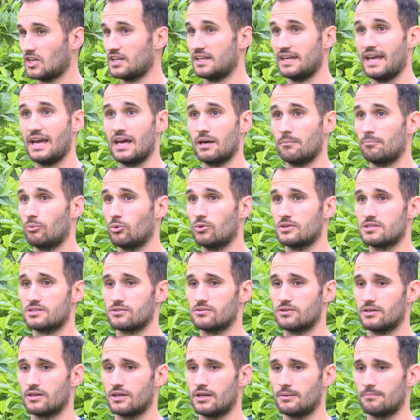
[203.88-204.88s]
Yeah, boys
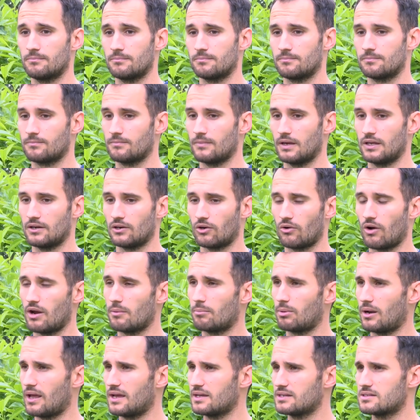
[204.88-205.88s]
are in a
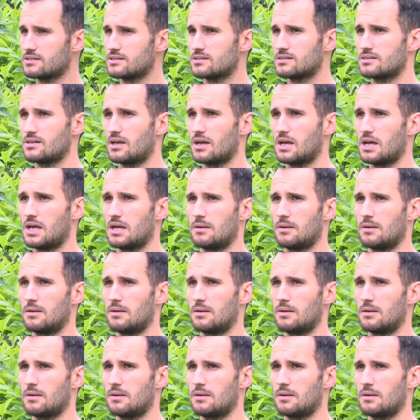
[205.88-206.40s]
great place.